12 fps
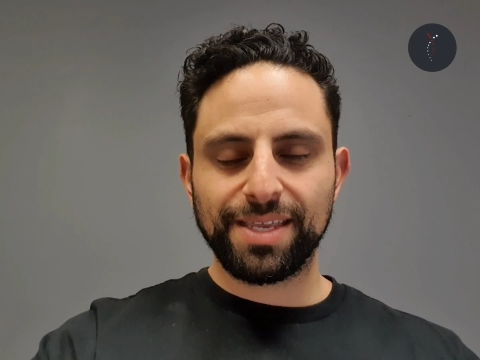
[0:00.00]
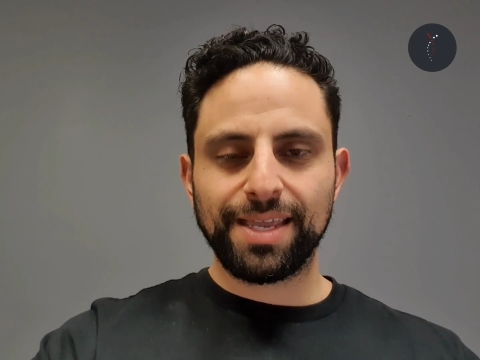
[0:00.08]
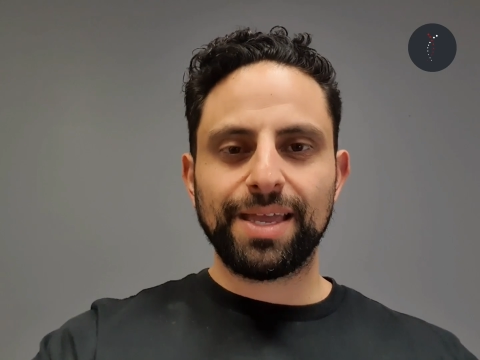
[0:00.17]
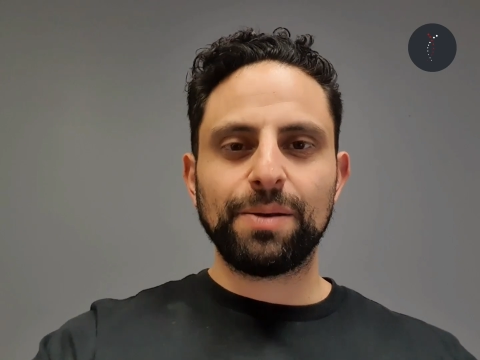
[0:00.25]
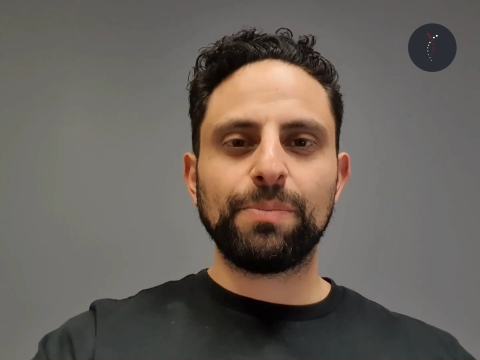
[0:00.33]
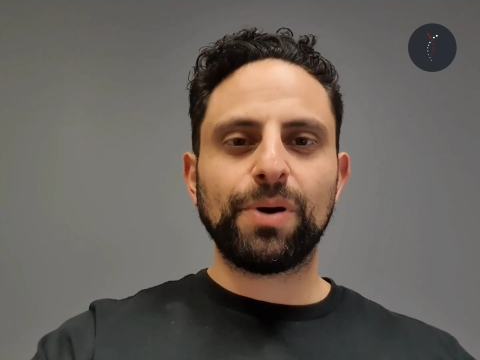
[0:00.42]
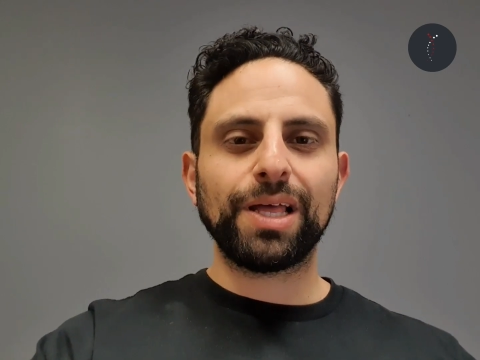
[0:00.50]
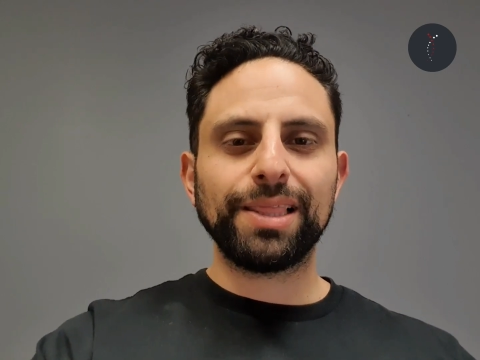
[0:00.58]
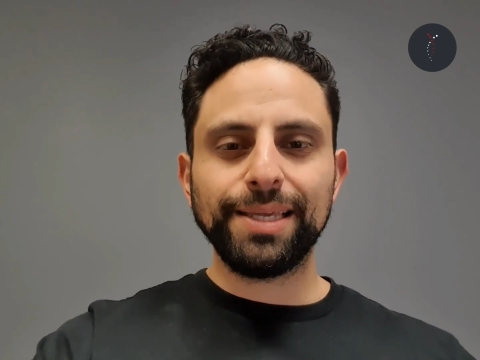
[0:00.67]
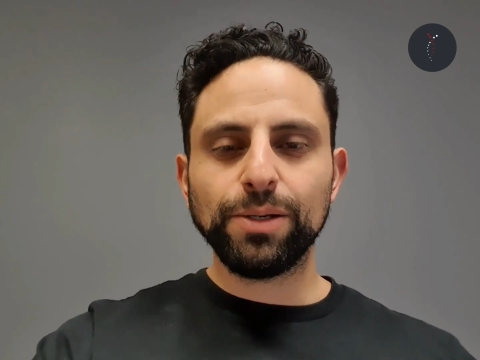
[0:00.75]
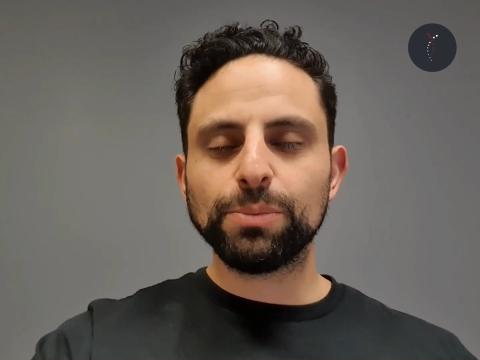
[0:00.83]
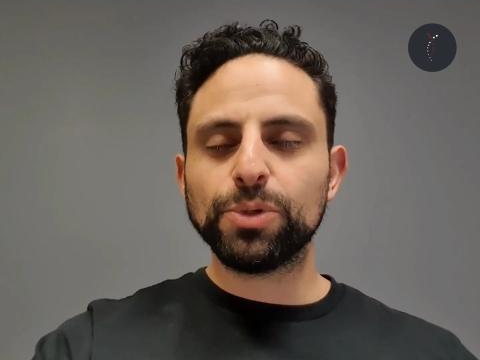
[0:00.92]
And by
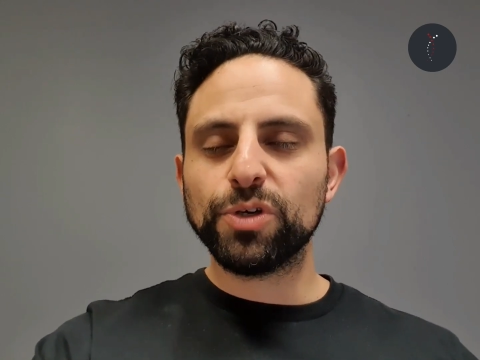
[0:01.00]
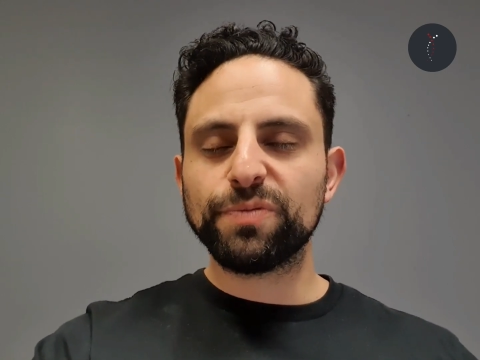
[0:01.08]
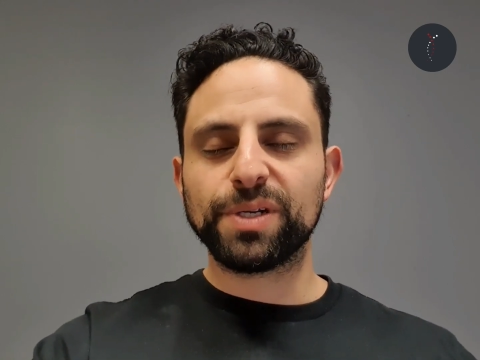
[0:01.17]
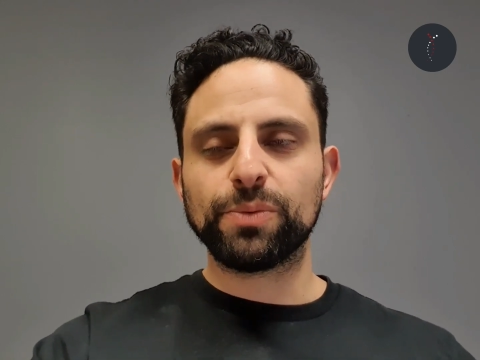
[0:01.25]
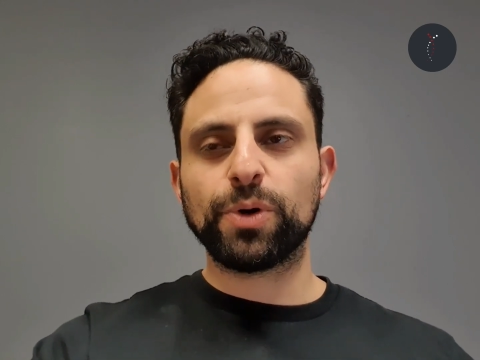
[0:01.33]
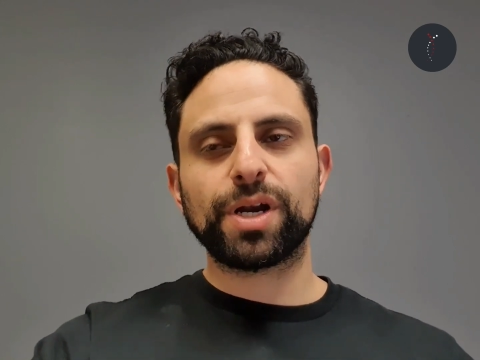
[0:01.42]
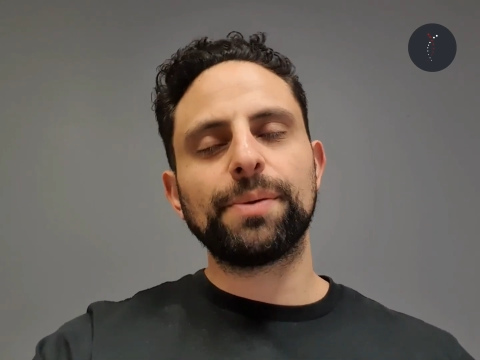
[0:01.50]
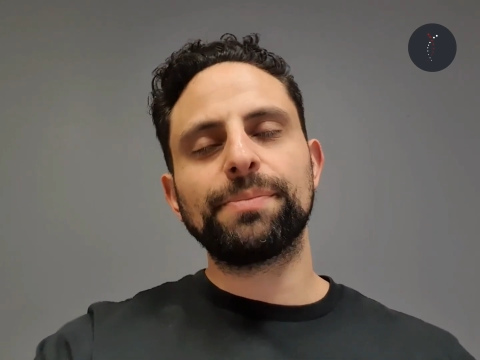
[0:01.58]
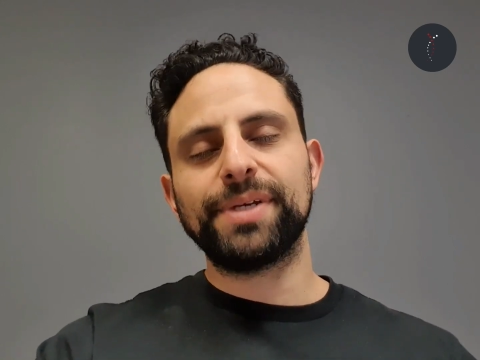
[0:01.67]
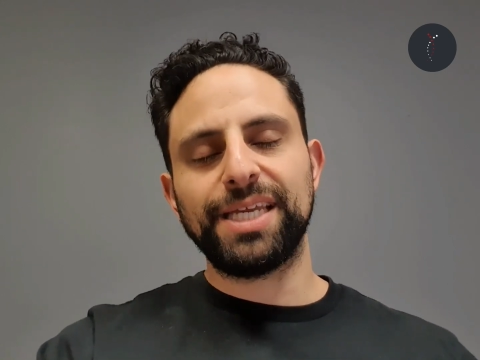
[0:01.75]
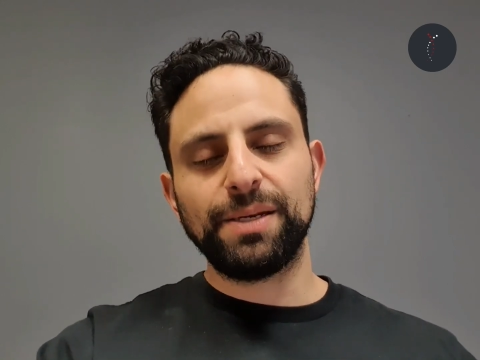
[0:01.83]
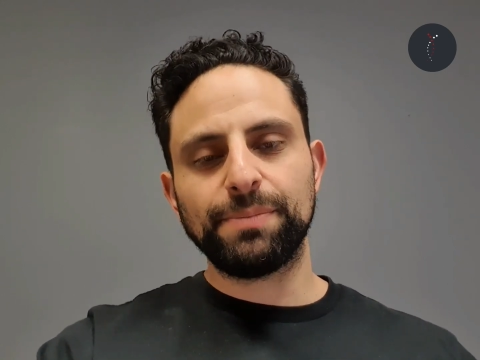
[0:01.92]
little movement, what I
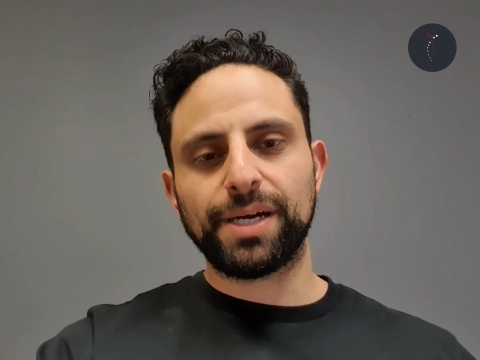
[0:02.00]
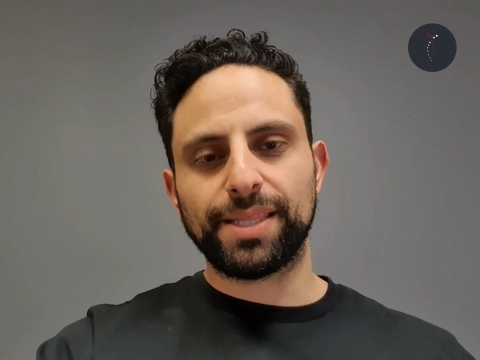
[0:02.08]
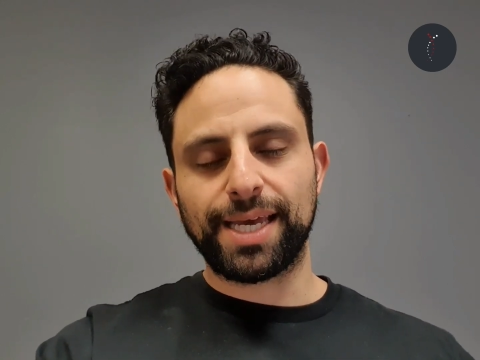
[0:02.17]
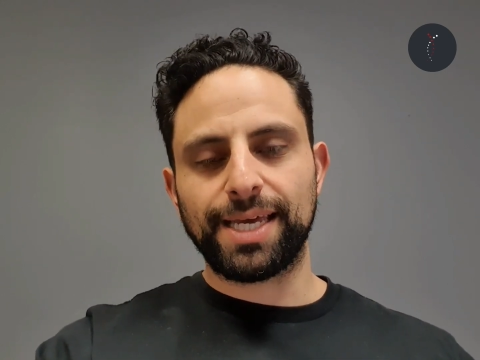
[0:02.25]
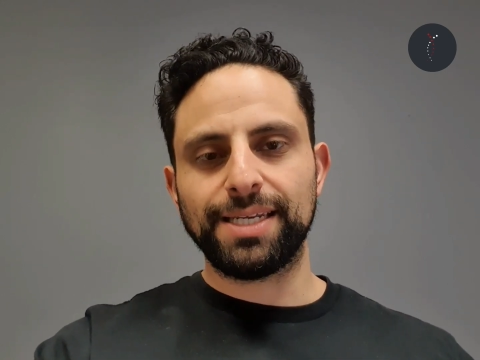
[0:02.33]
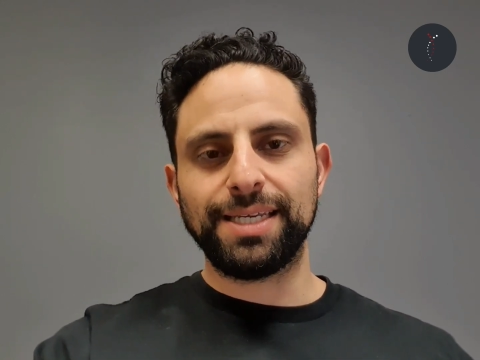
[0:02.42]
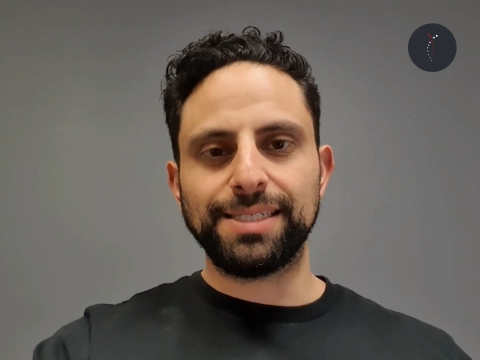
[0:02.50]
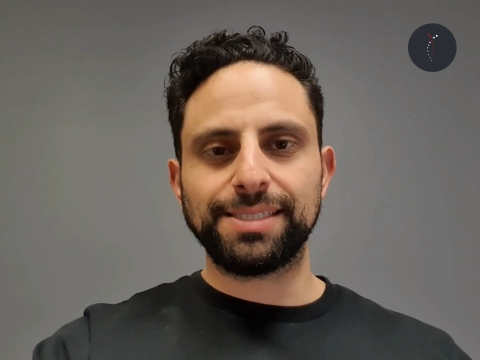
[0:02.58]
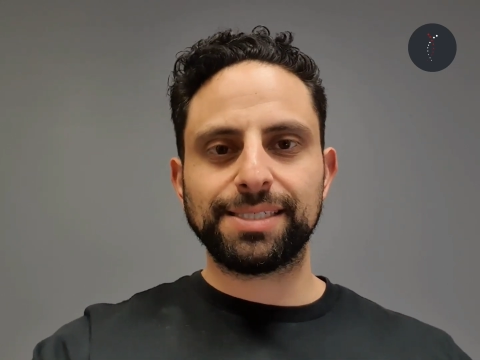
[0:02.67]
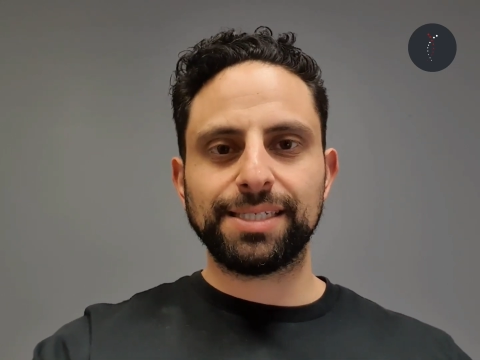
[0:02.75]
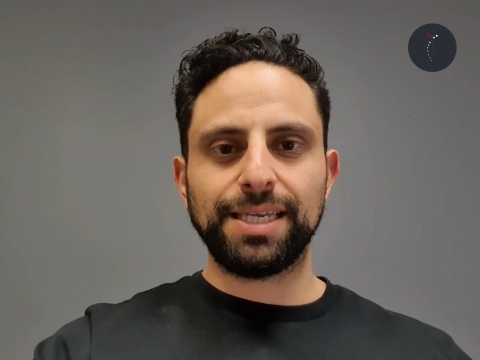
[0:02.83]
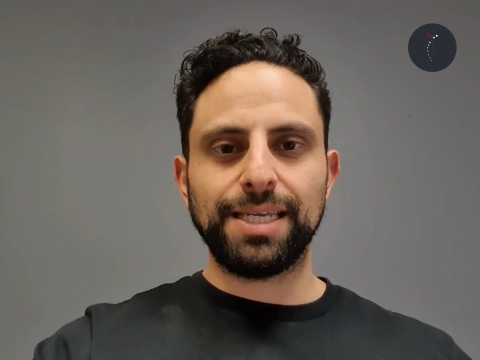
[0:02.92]
mean by that is